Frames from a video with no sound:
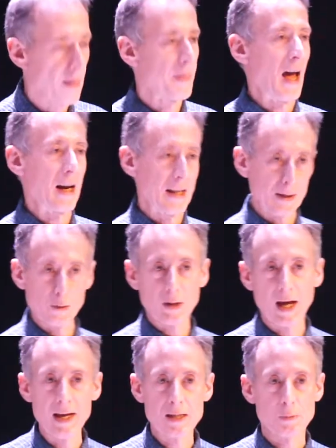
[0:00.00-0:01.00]
that legal
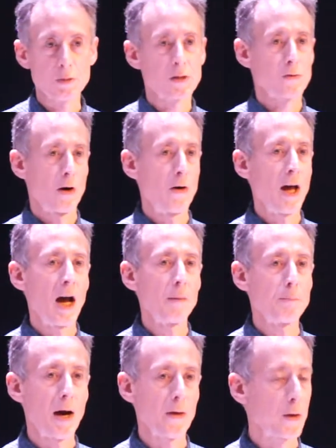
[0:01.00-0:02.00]
case was thrown
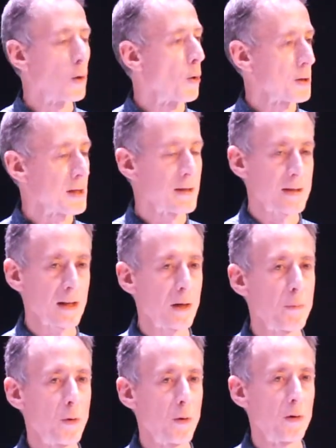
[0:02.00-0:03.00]
out by the courts in
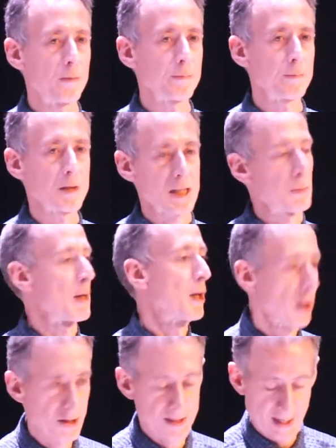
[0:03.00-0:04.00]
Singapore. So we've
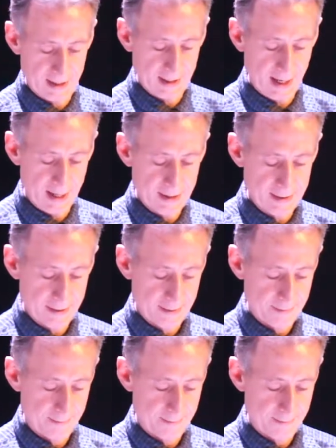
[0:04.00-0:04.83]
lost that case.